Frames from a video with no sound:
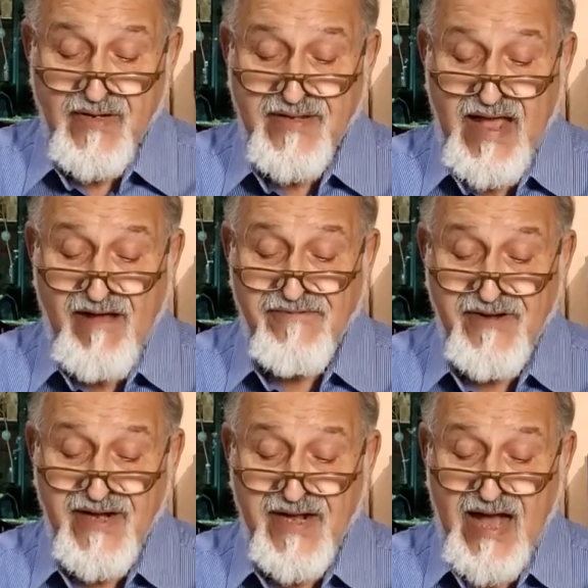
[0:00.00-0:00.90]
The
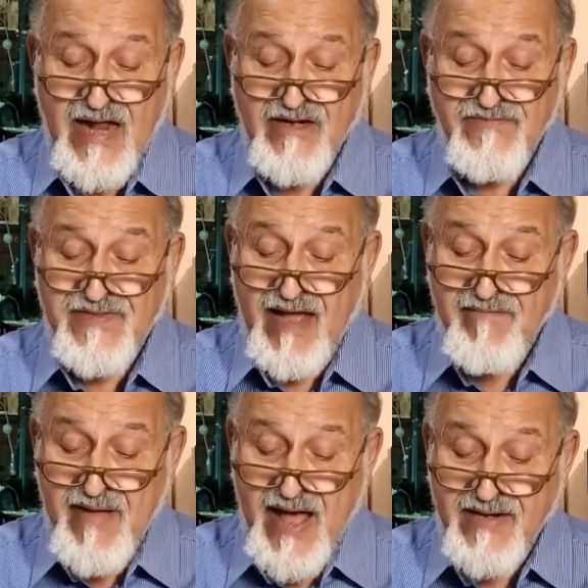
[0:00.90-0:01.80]
Afrinagan of
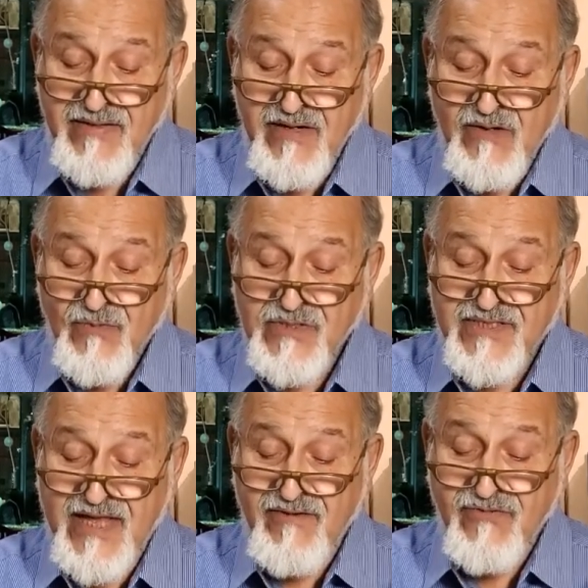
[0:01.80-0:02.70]
Daman
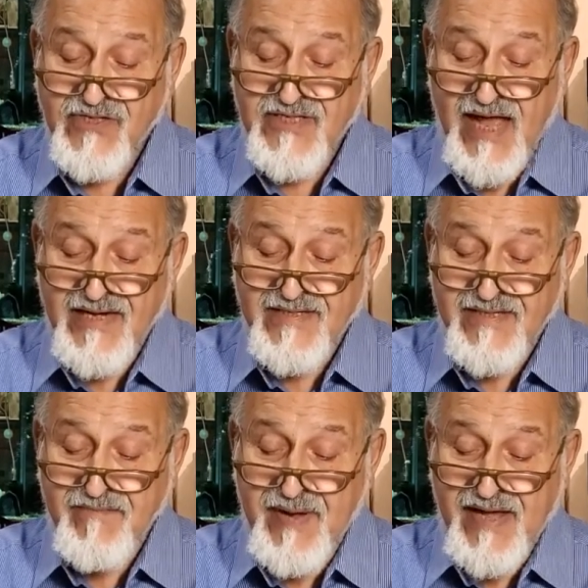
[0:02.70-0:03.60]
was then
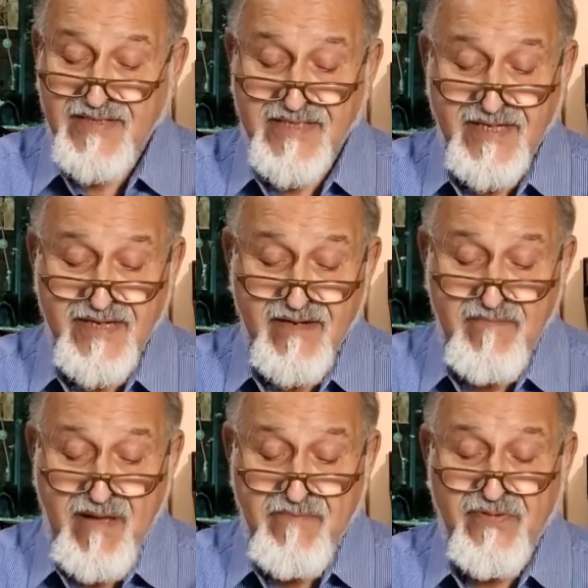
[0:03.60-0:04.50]
recited by a senior
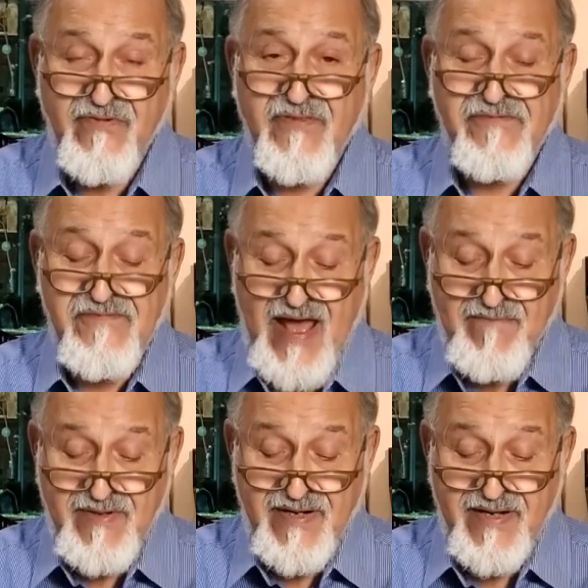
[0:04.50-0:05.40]
member of the
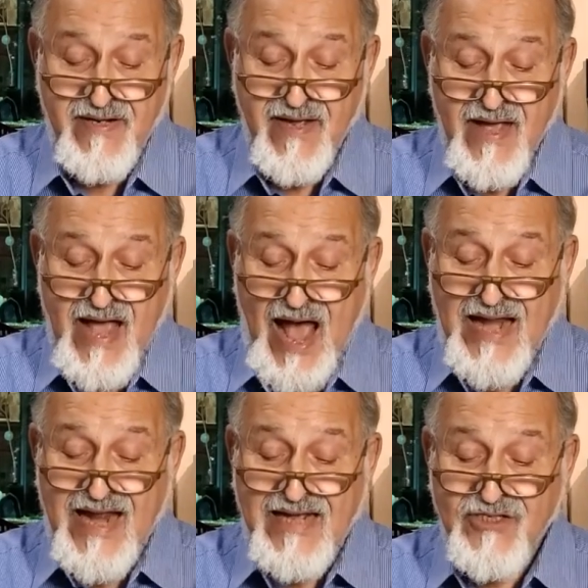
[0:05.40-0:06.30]
family,
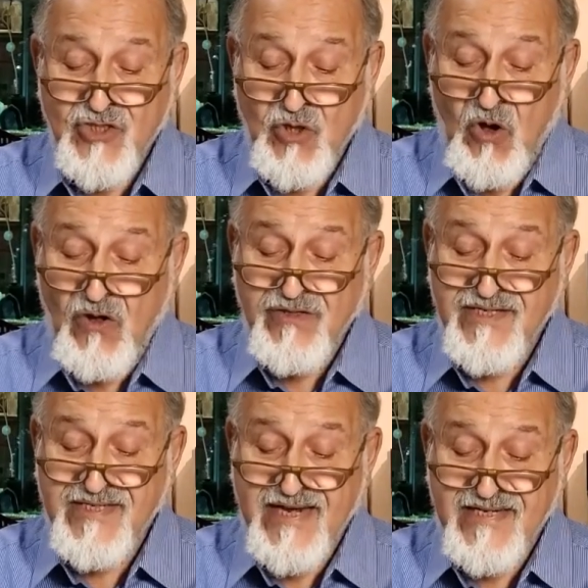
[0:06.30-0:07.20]
and as dawn
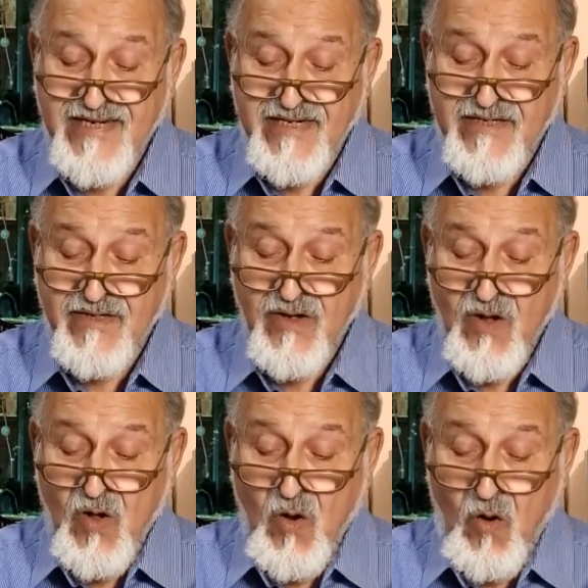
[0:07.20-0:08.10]
set in,
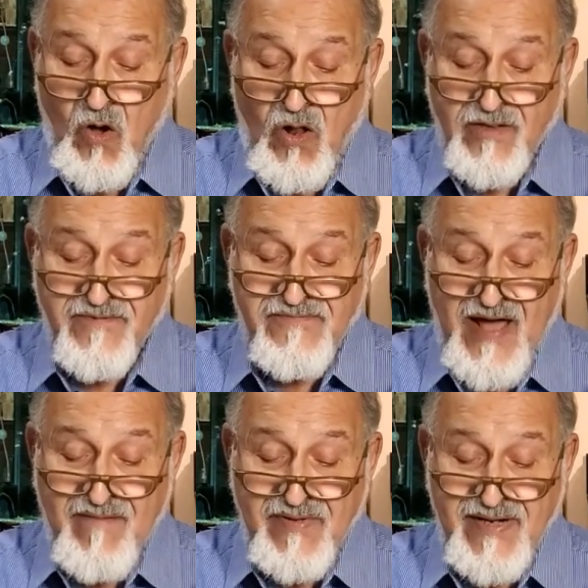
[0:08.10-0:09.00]
all the
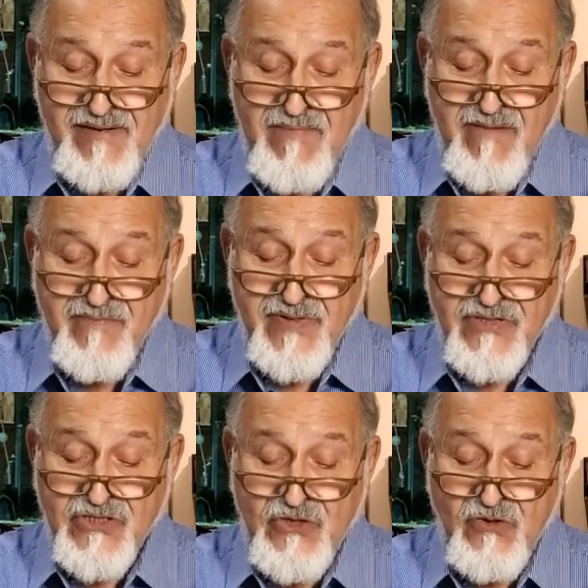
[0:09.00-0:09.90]
family
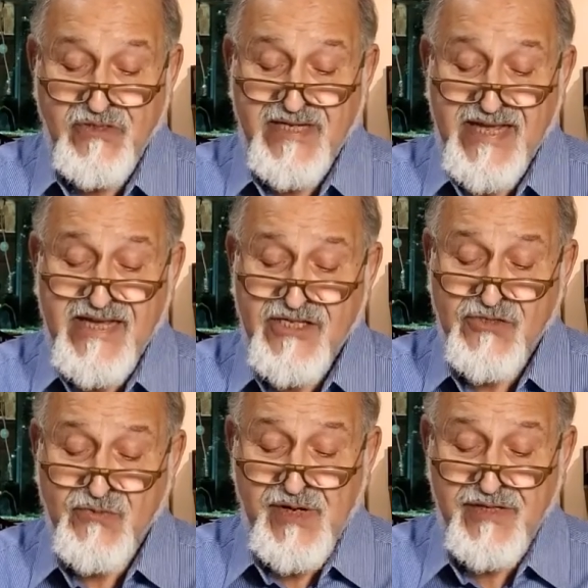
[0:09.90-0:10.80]
members looked
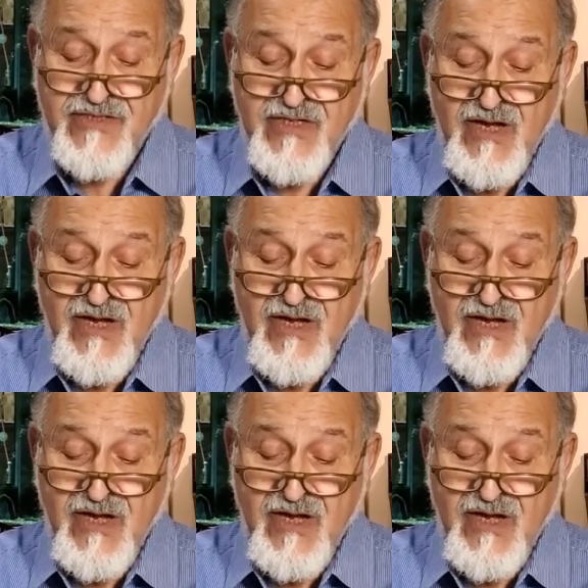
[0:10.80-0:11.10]
eastwards,